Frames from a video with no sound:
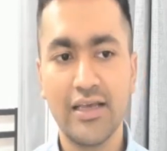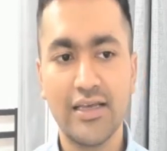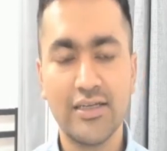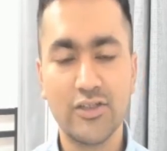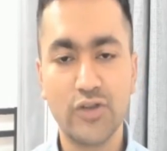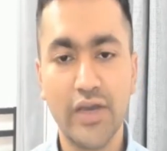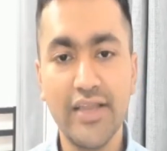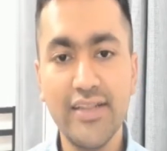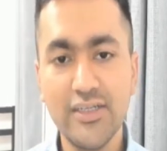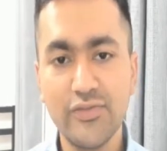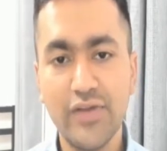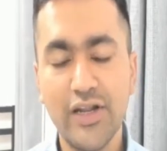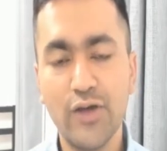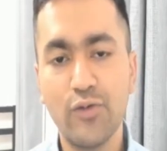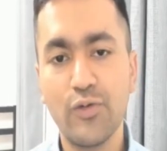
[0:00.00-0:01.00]
So in
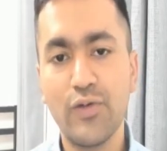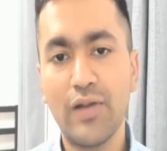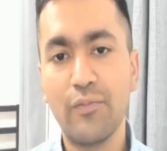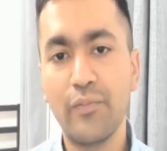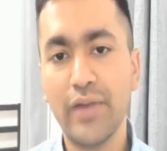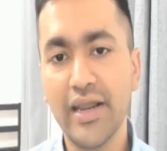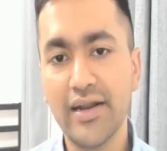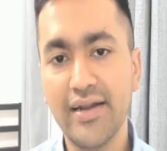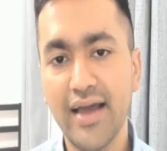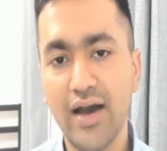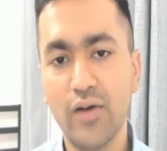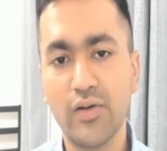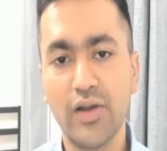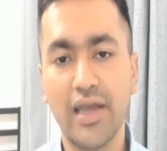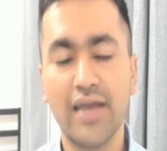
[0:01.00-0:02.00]
this video, we will break
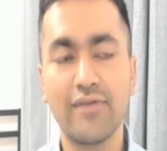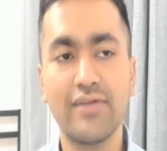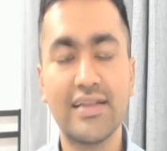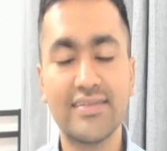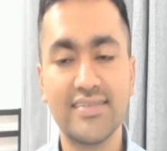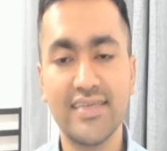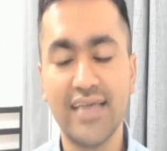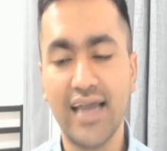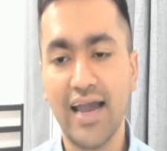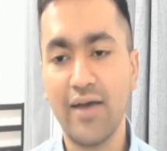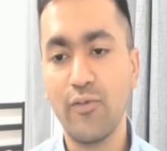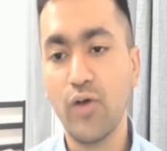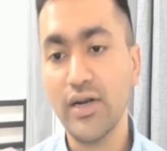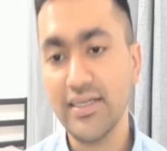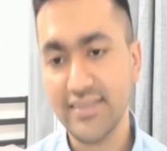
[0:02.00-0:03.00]
down and we'll see
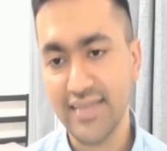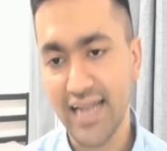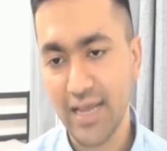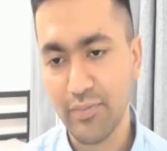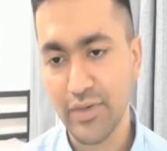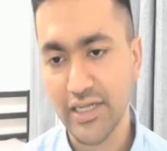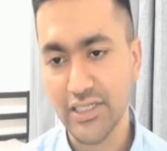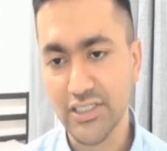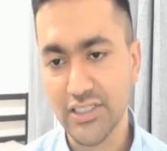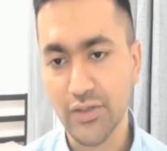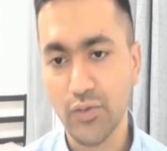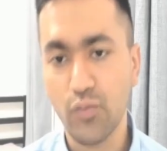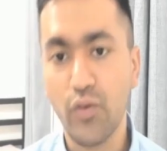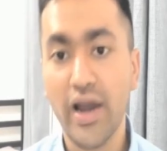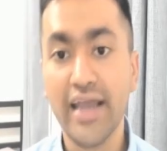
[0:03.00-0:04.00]
what is
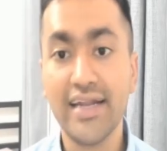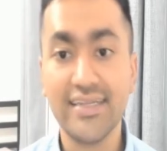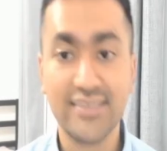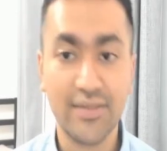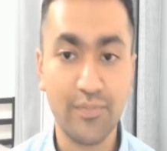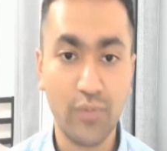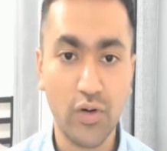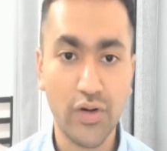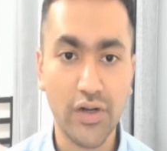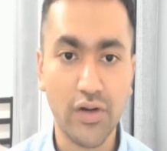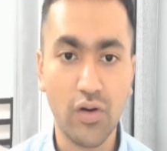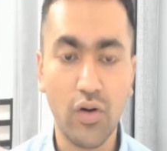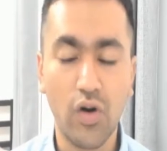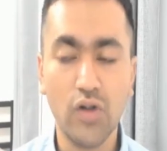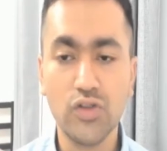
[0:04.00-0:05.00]
dilapidation, why it is
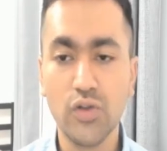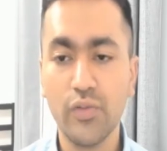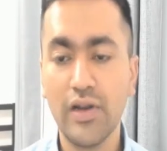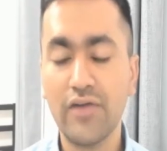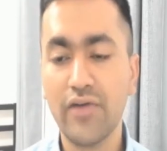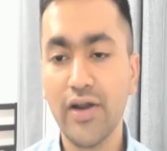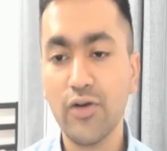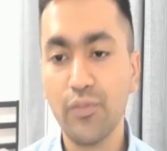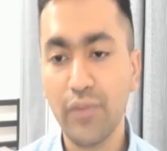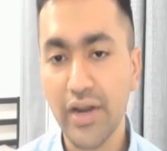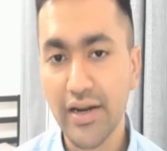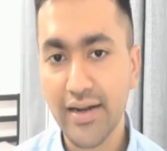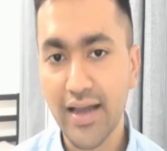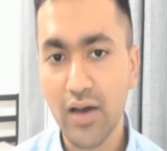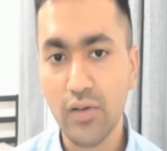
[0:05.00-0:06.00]
important. Also, we'll try to
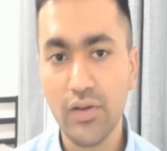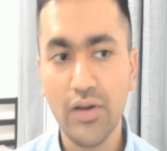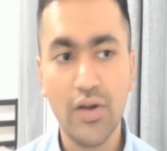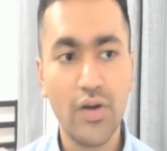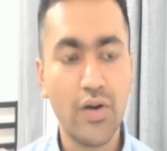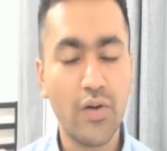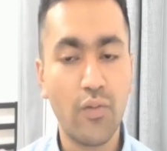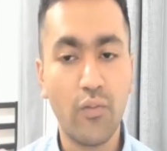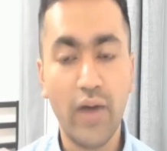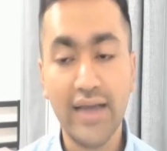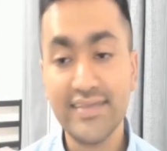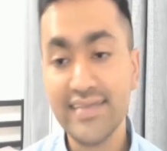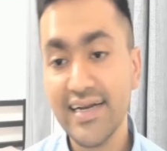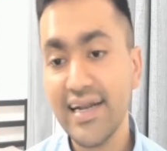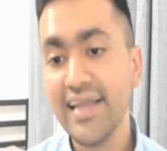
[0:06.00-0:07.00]
break down
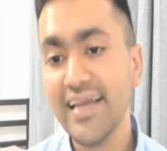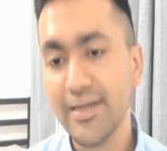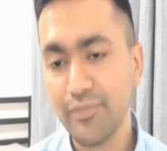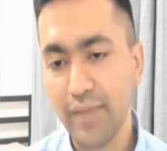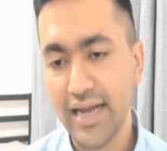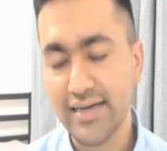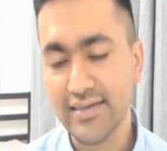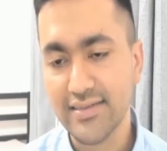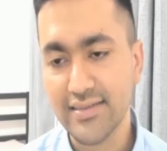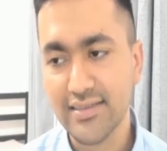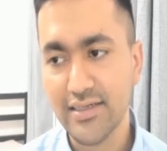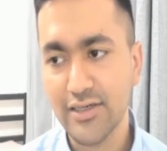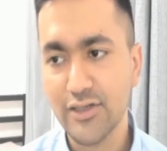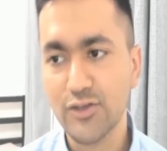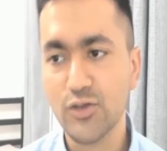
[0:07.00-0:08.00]
why settling it matters.